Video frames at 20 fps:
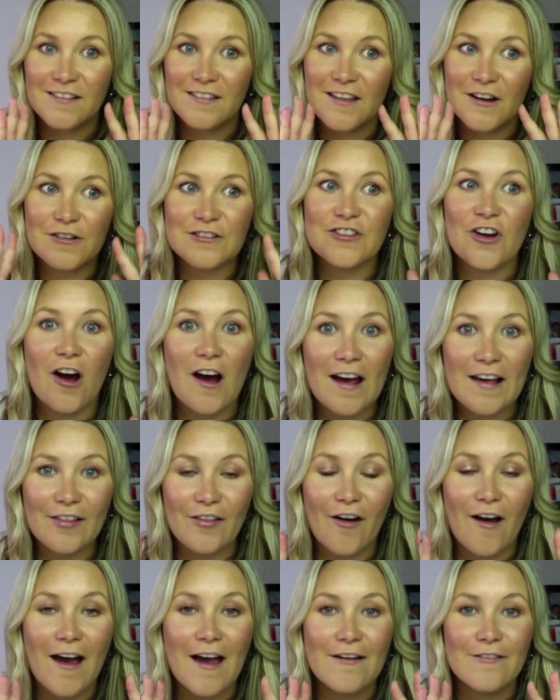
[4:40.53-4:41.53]
their entire
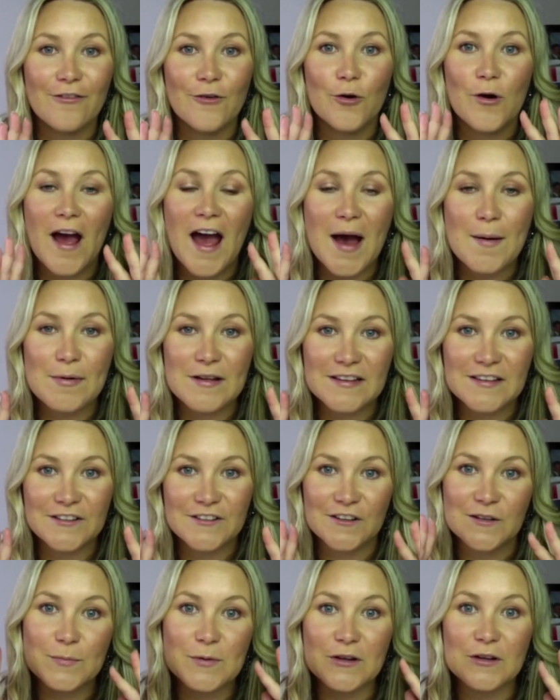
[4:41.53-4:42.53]
life or habits
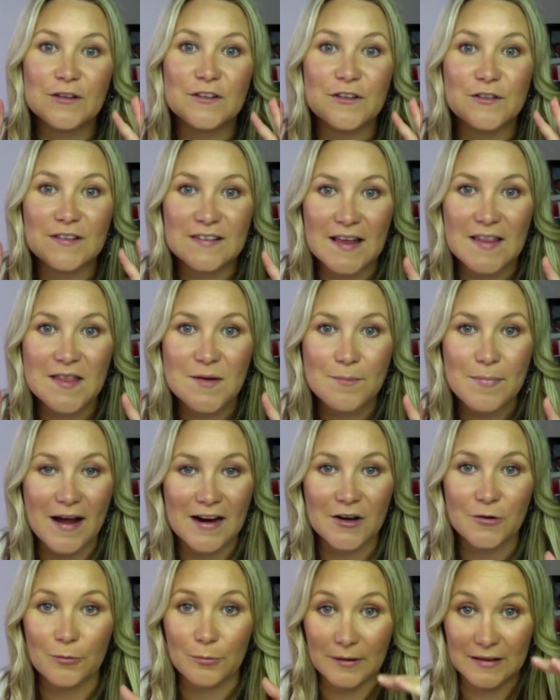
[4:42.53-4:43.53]
just because you sent them
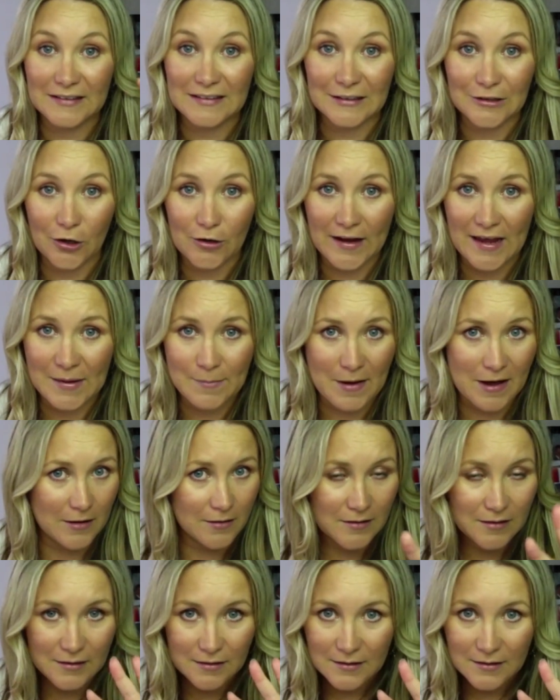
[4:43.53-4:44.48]
back a really long email.